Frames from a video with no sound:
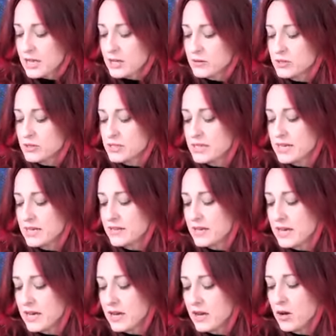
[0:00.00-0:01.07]
you'll see
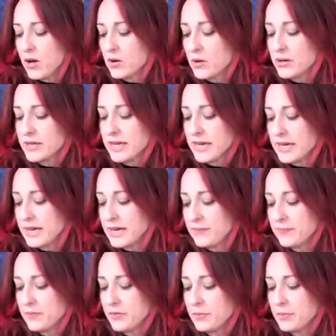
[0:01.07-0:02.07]
that, oh, okay,